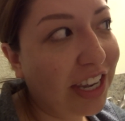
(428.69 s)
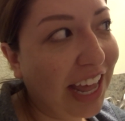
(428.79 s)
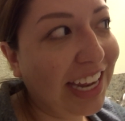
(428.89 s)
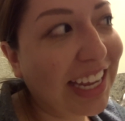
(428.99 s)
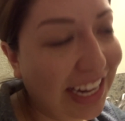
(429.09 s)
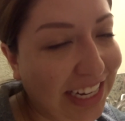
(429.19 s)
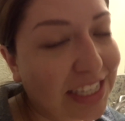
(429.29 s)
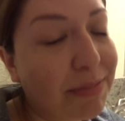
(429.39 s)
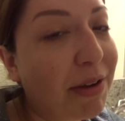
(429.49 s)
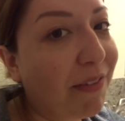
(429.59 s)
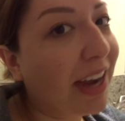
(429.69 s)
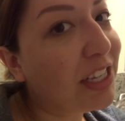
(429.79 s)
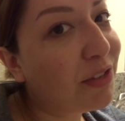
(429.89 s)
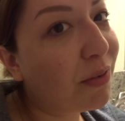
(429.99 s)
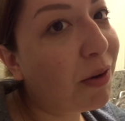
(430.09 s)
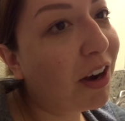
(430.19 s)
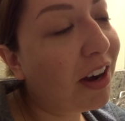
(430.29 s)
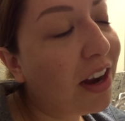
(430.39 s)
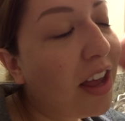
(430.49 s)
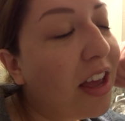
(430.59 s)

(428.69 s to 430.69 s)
like getting some advice from her.